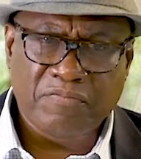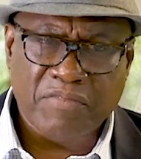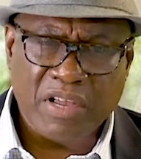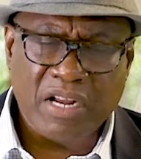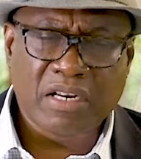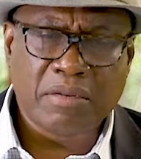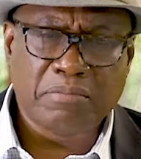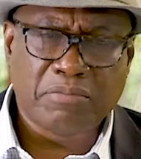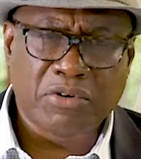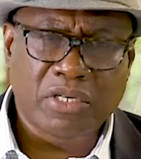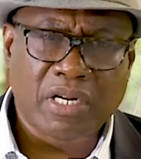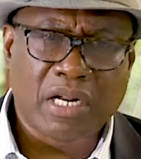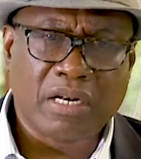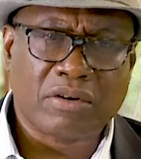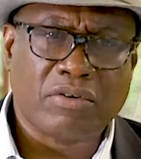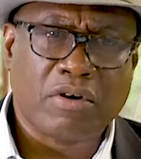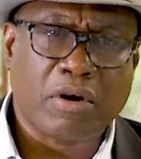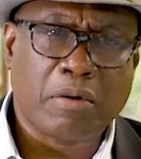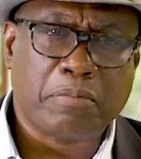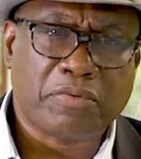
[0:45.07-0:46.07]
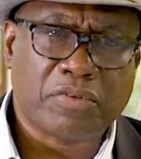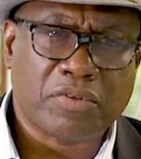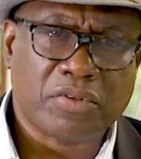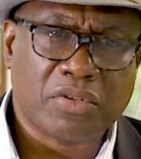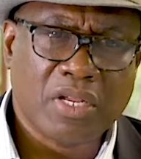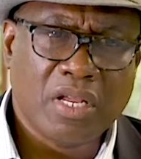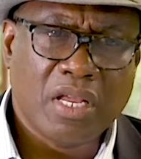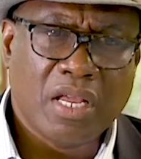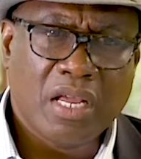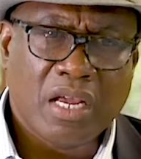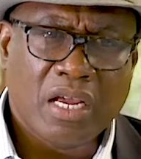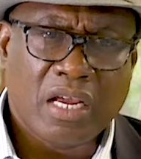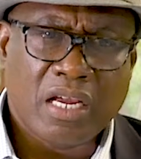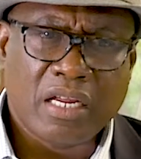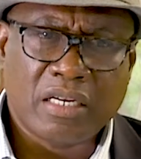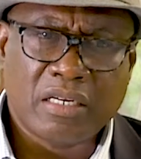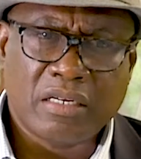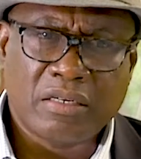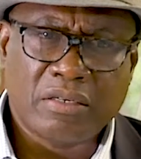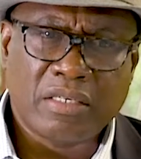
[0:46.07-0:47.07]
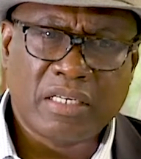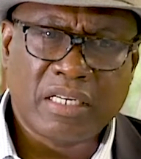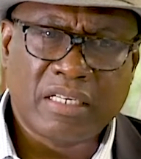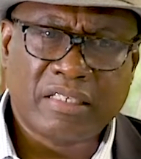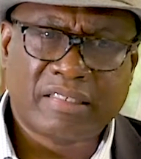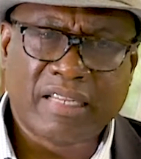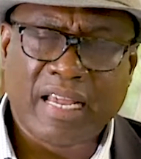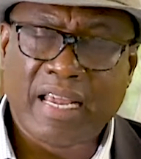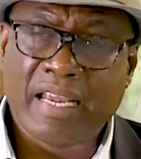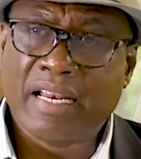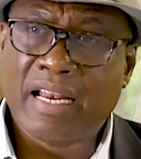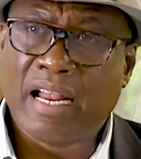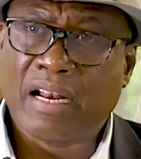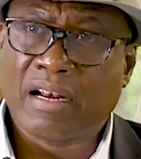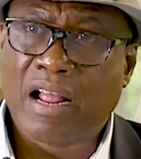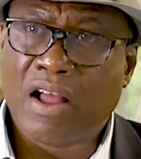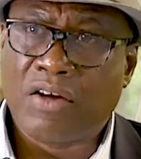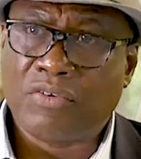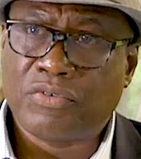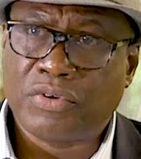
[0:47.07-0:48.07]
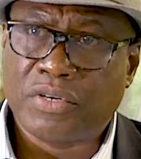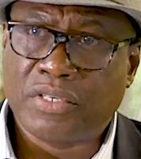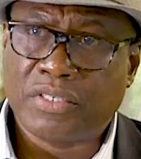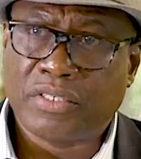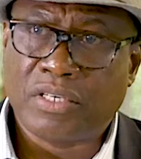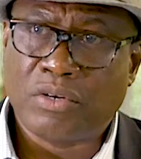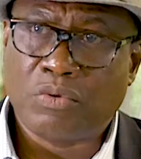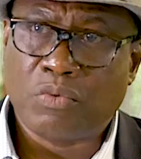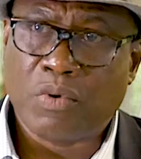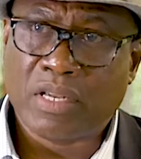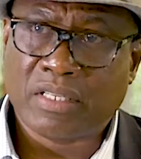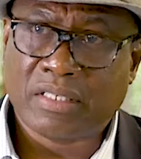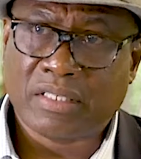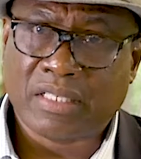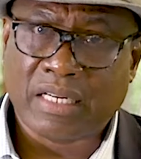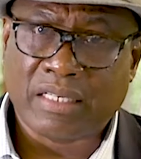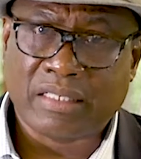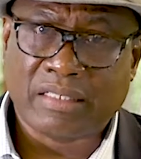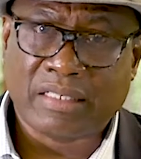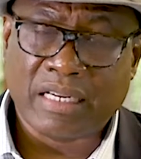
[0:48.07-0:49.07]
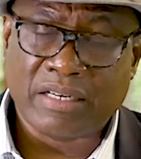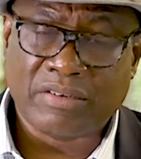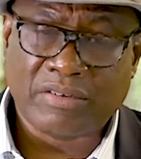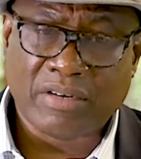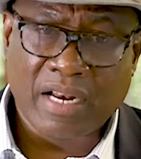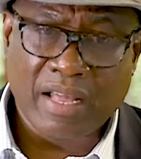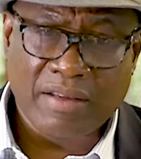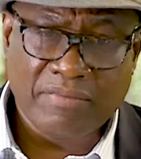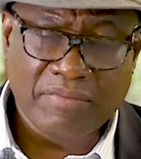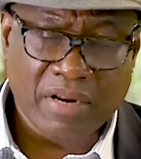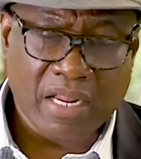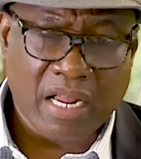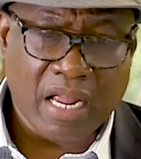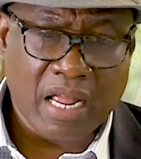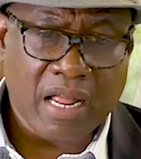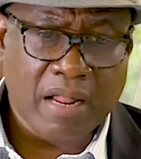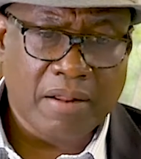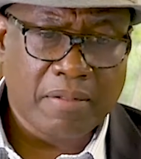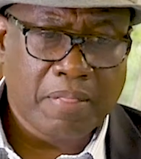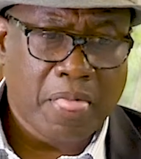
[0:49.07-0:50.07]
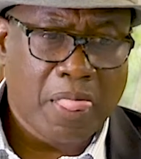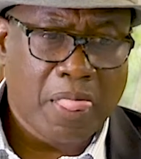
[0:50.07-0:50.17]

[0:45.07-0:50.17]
very important crops in the Sahelian countries in West and Central Africa.